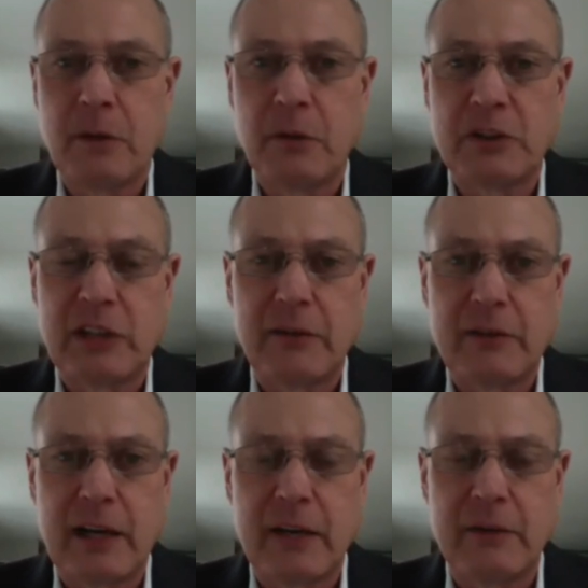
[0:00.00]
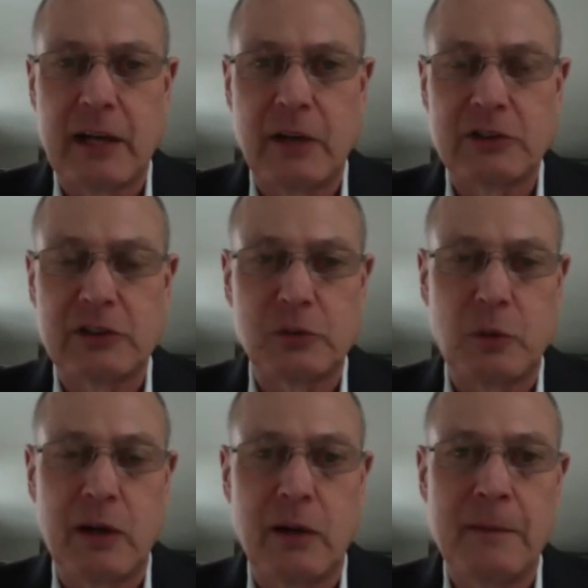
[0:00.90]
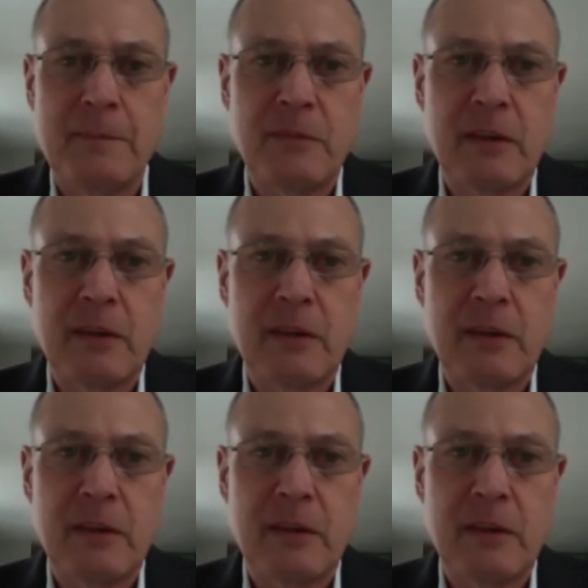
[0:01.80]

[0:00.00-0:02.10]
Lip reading: which they've kind of announced as well.